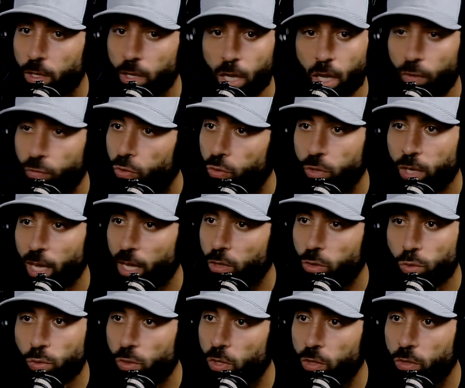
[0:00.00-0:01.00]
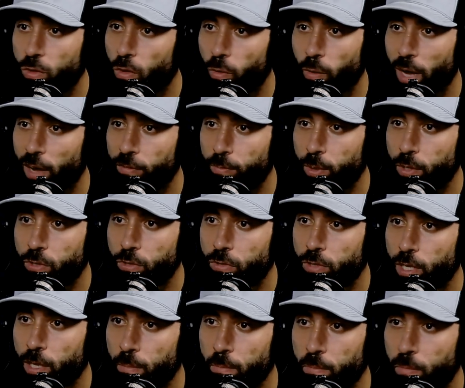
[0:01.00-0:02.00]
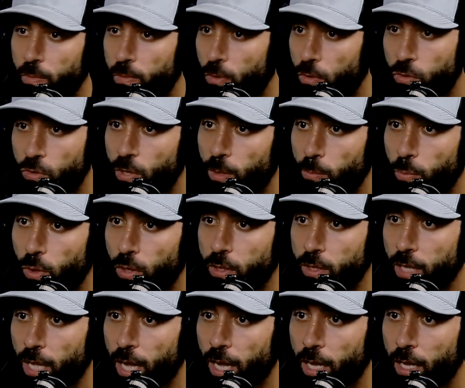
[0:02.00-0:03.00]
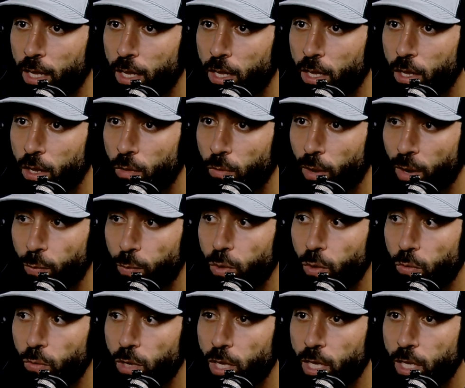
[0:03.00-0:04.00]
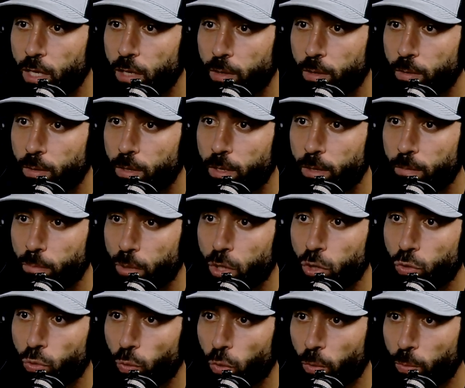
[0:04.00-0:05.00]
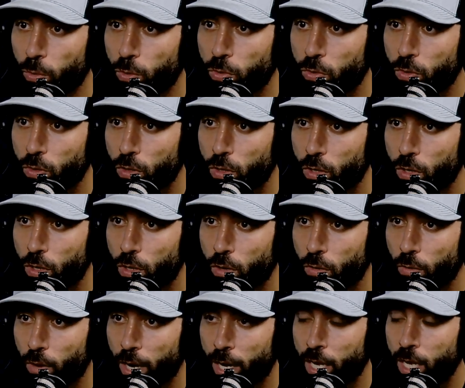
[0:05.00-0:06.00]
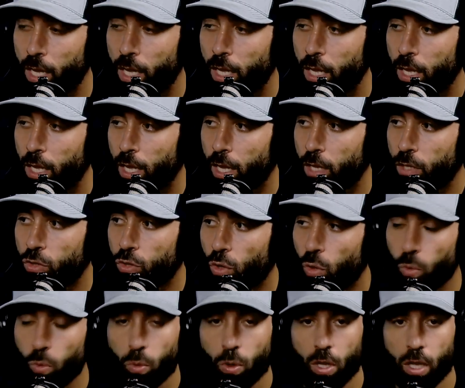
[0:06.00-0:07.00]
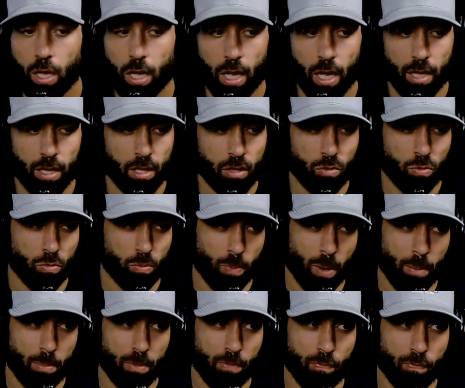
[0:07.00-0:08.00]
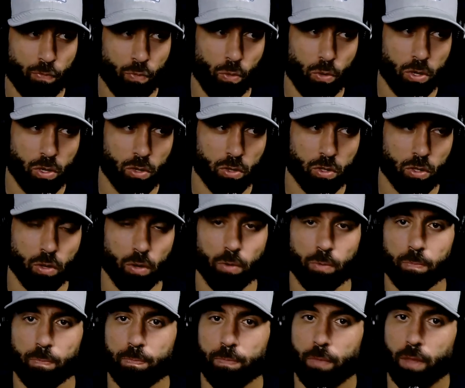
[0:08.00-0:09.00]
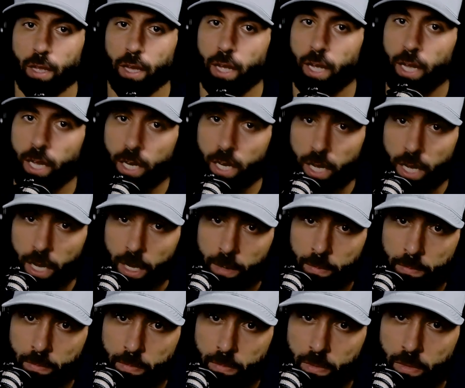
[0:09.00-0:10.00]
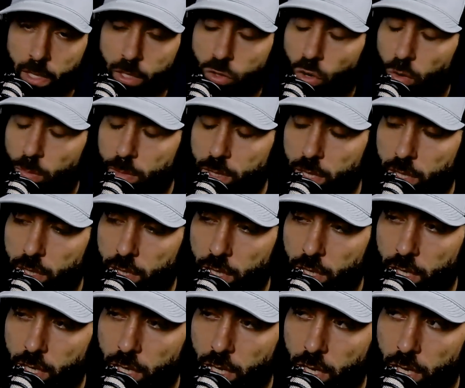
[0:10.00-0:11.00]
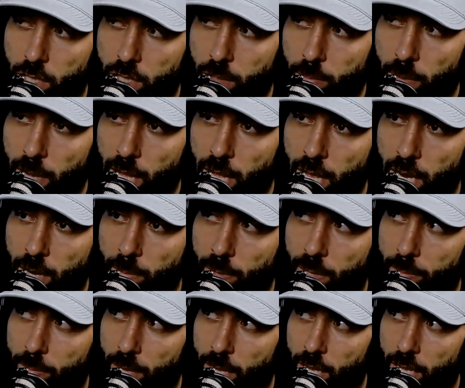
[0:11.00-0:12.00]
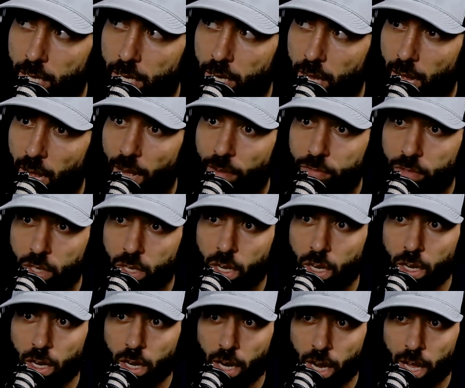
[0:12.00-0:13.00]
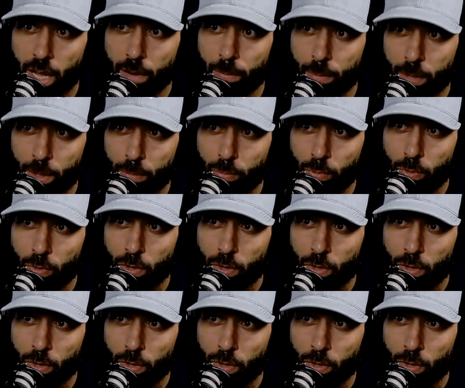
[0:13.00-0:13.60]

If you can't do this, don't have them on your team. It's just simple as that, right? We don't need bench warmers, right? And so this was probably 4 years ago. And they told me this, and it clicked in my head. I'm like, man, I have to cut a lot of people.